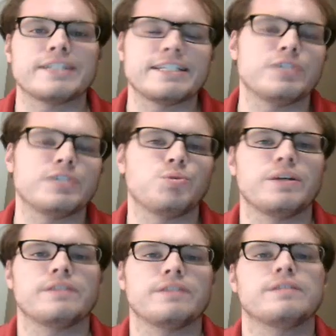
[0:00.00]
to deal
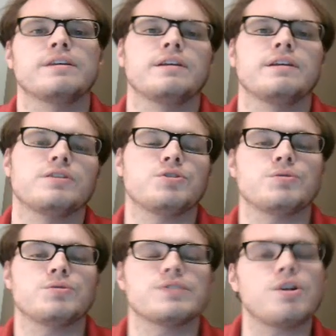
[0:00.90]
with
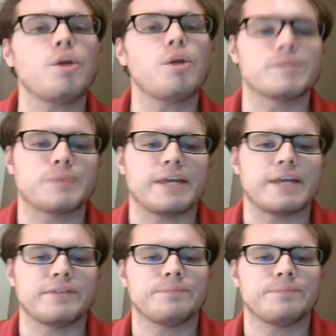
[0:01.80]
students that are misbehaving.